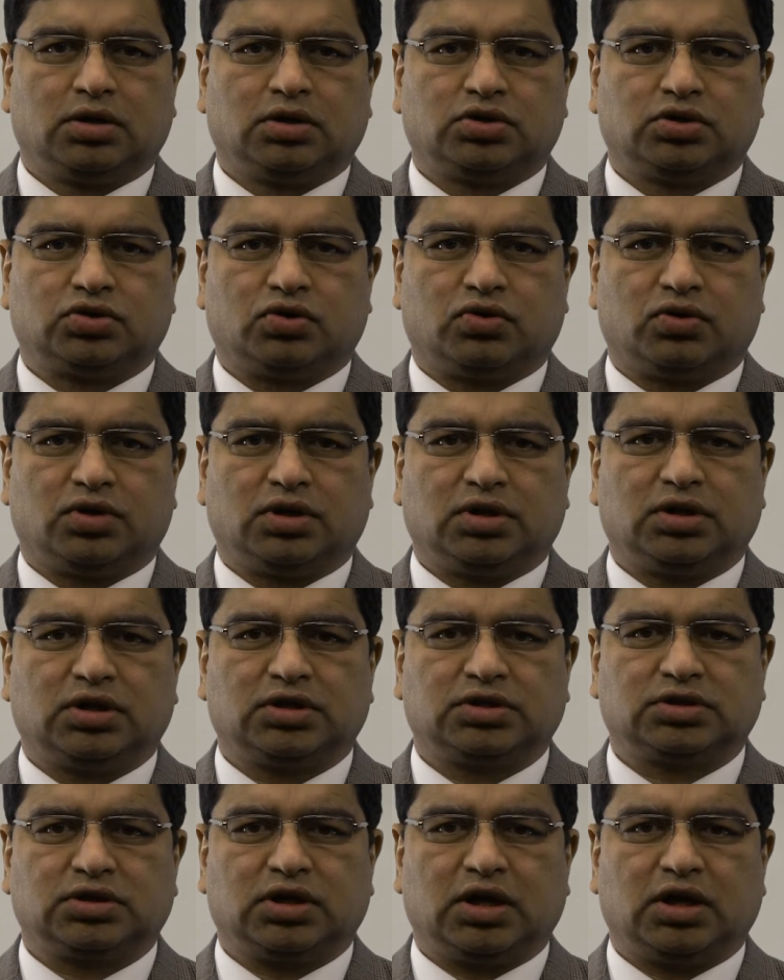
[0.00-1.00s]
So in
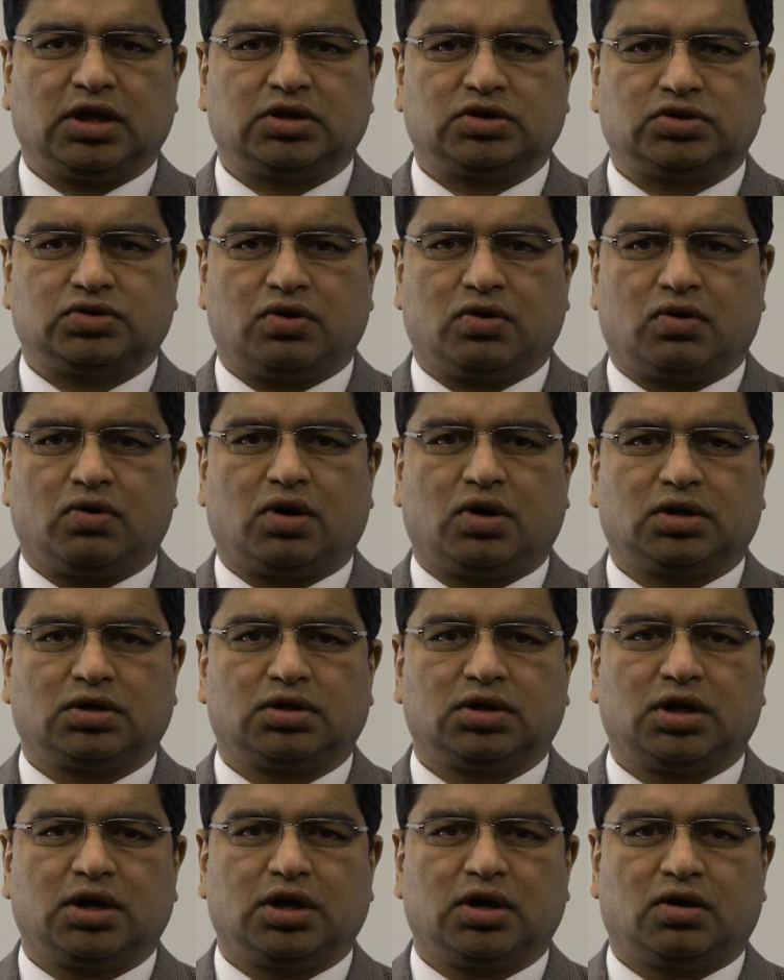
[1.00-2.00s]
this case, you've got
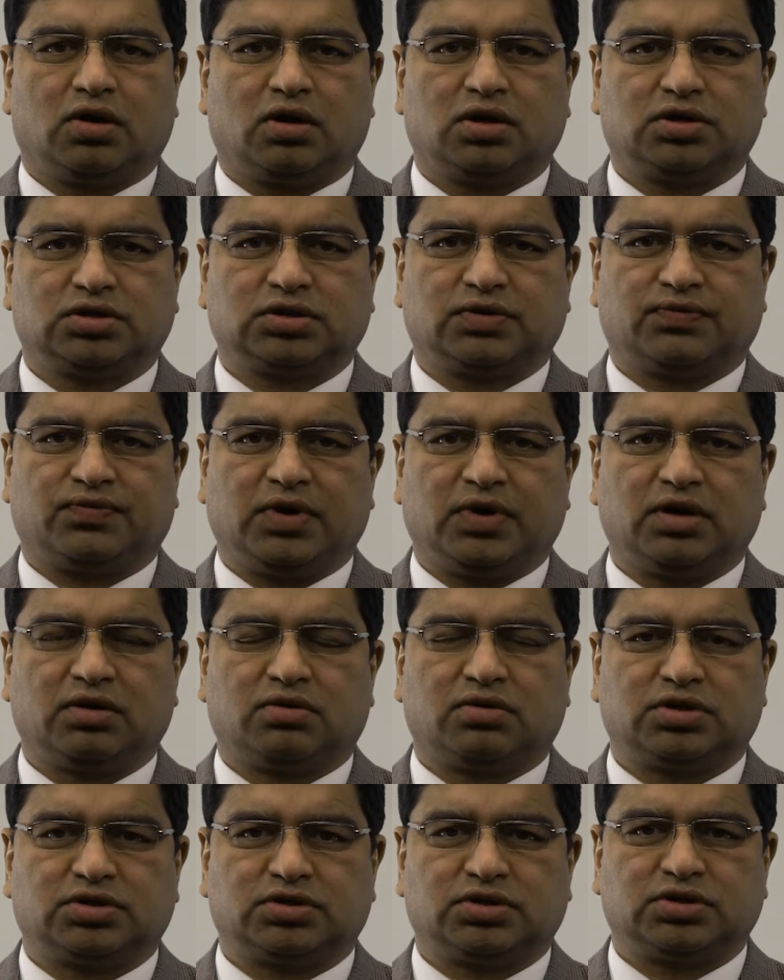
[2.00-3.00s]
$30 of
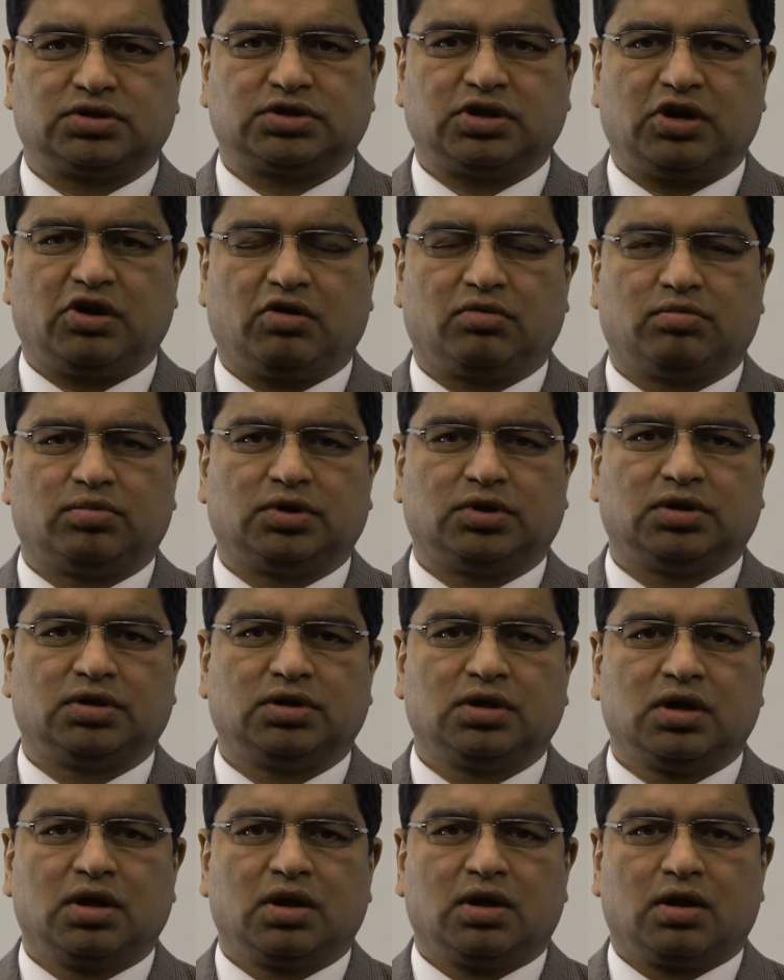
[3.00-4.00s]
interest
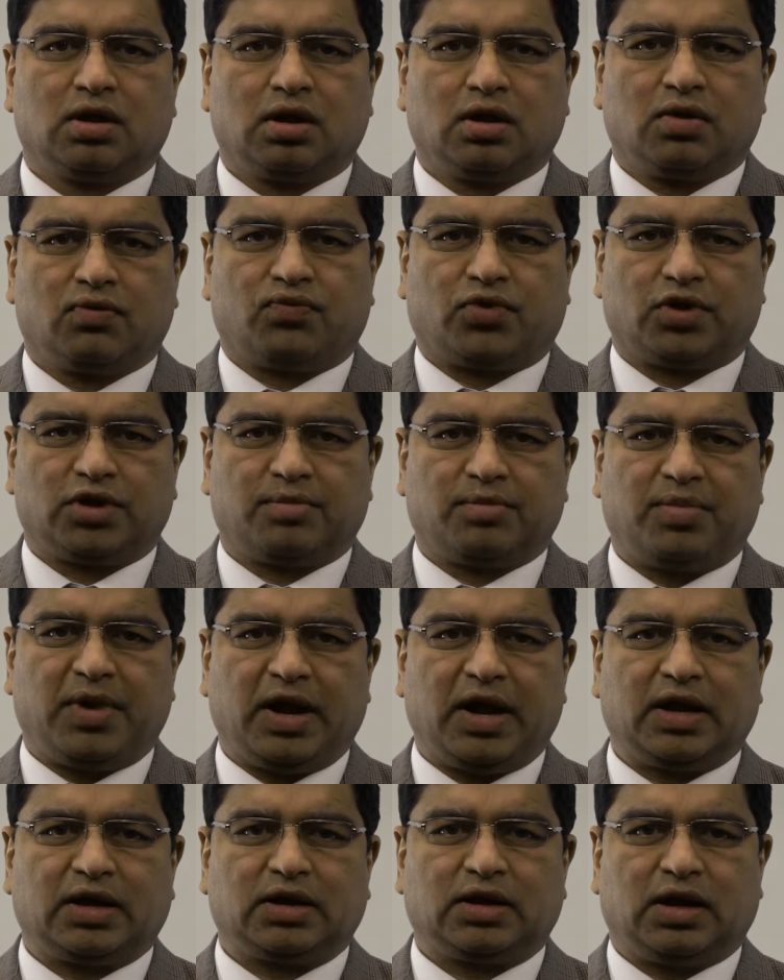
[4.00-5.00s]
receivable for the
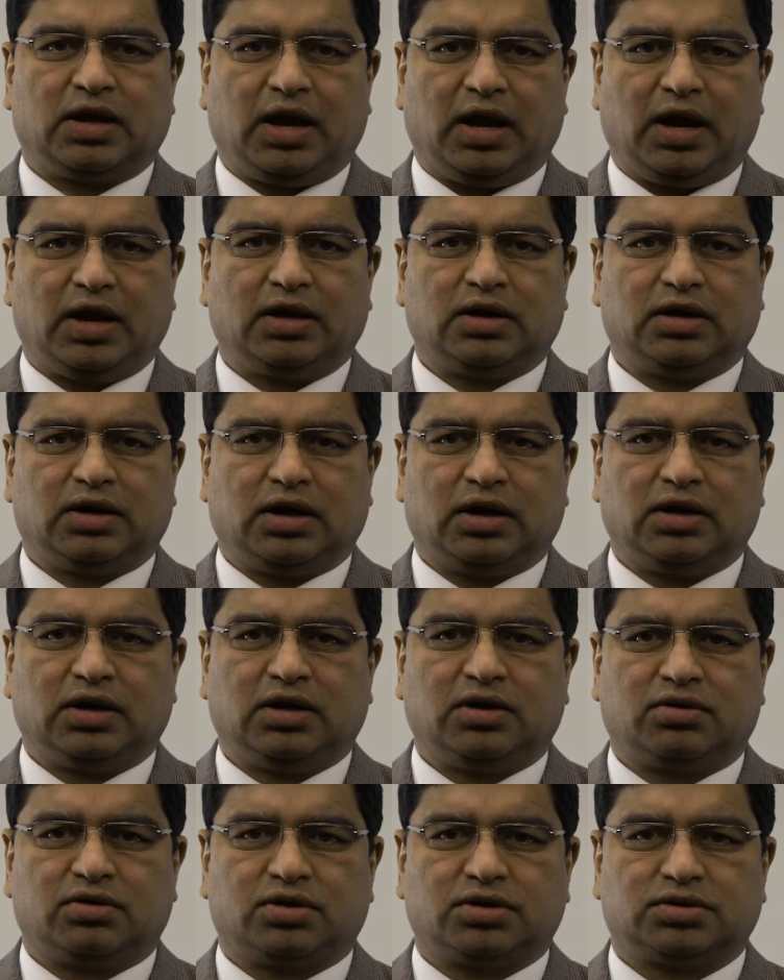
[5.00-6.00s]
bank and an
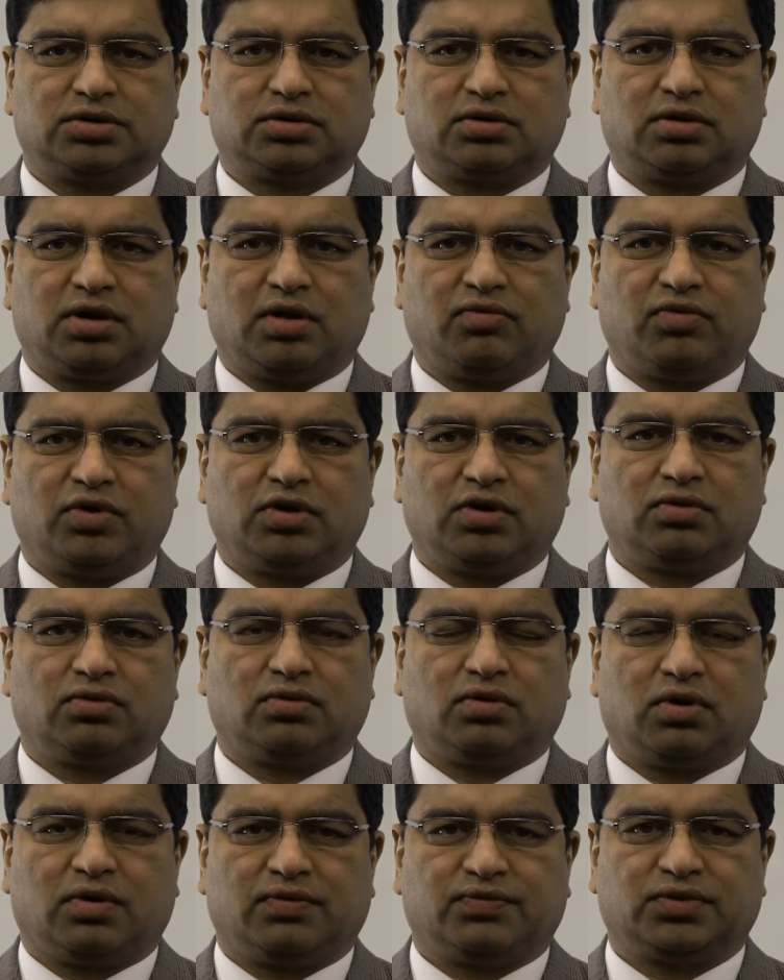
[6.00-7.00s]
interest revenue
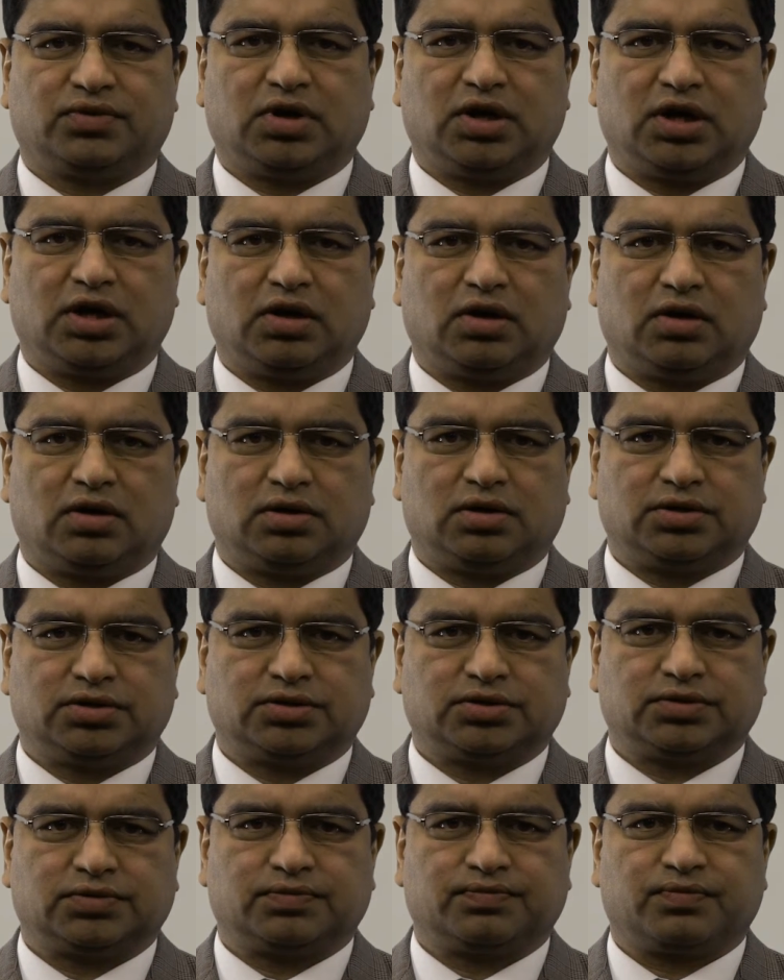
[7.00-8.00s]
of
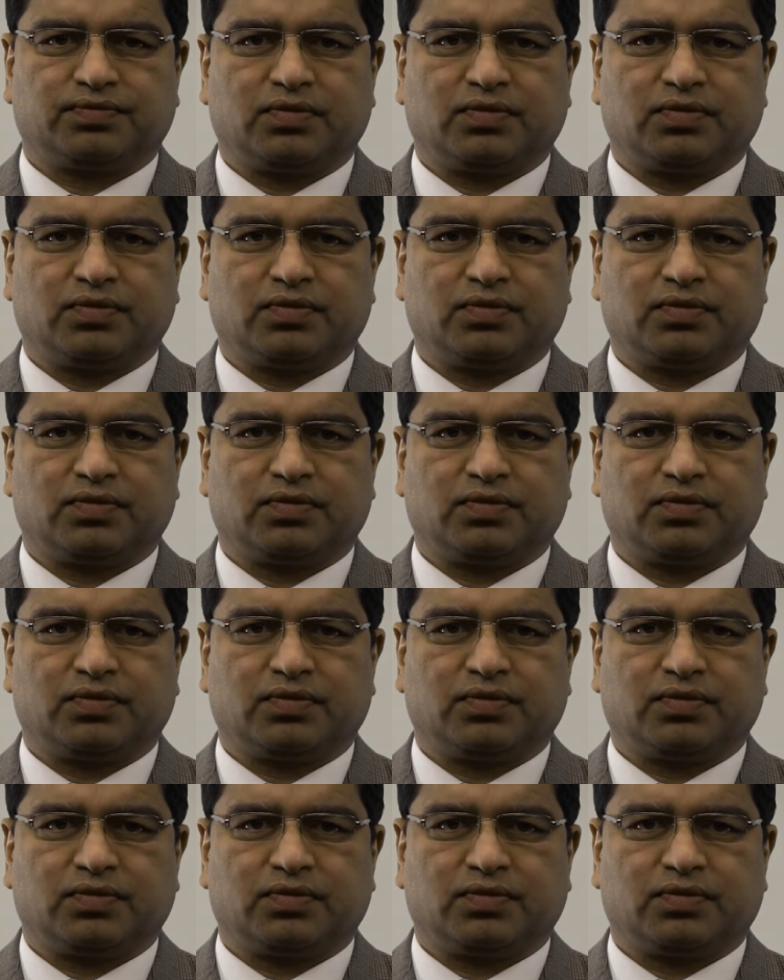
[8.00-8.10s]
$30.